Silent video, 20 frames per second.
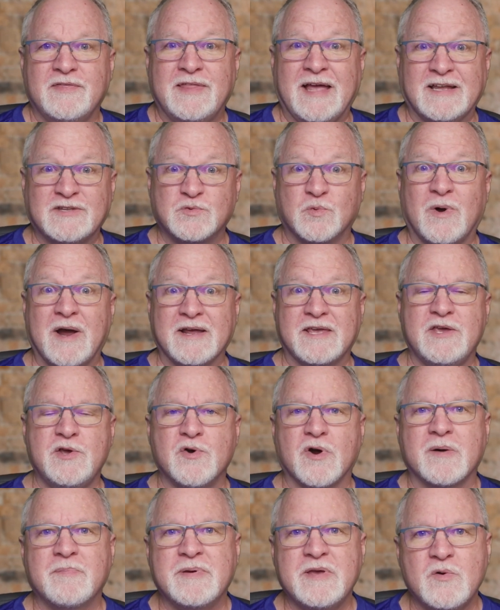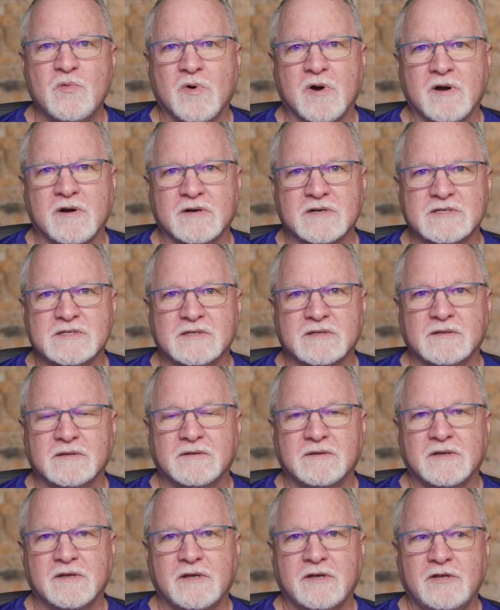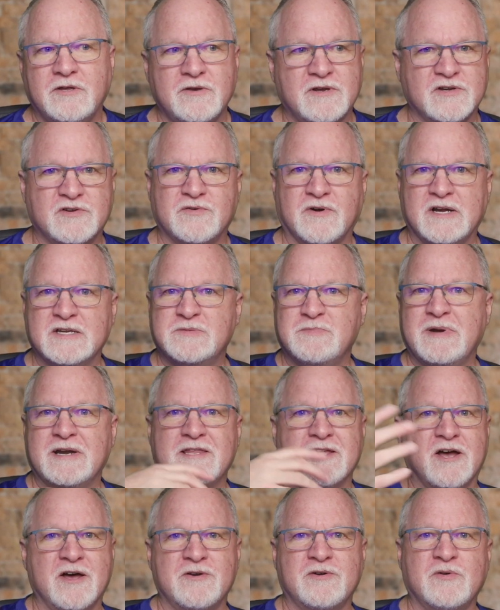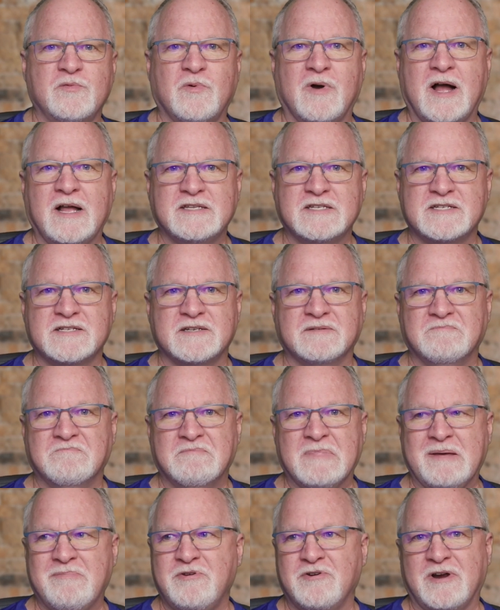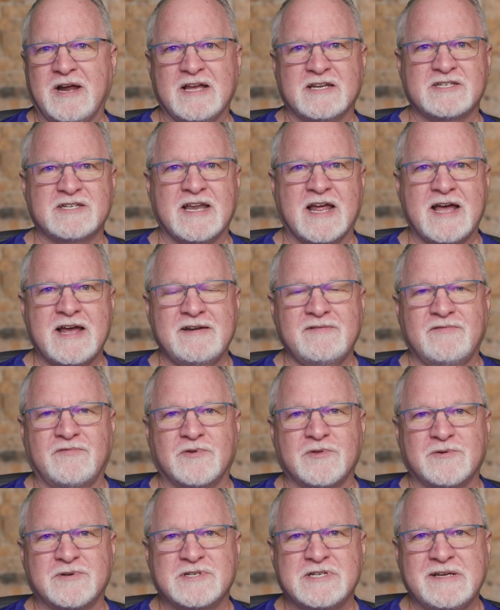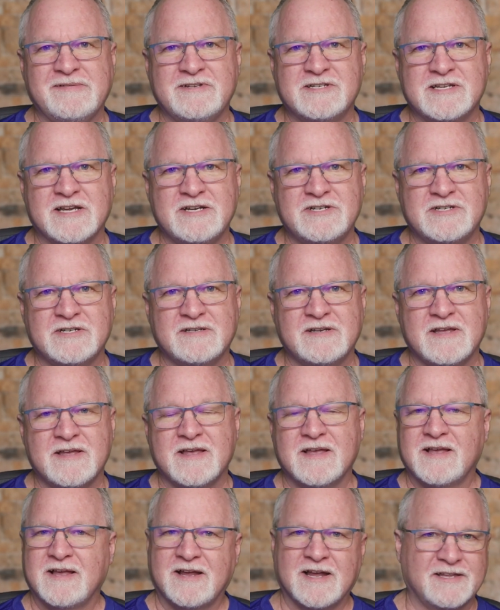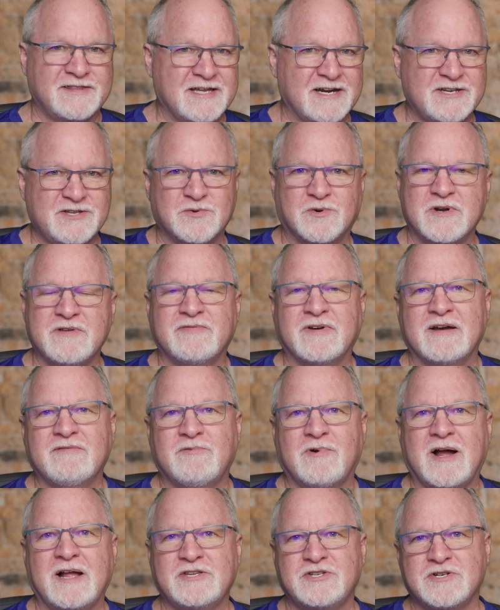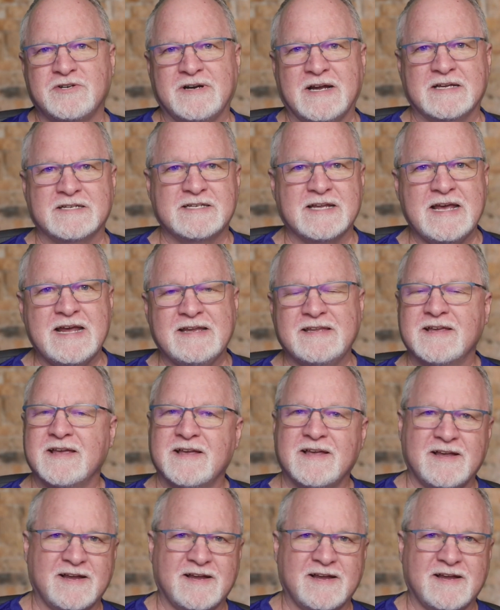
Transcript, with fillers: That's why QRP works. You can transmit at 100 watts, maybe you're S9 for the receiving station, cut that to 25 watts, you're S8,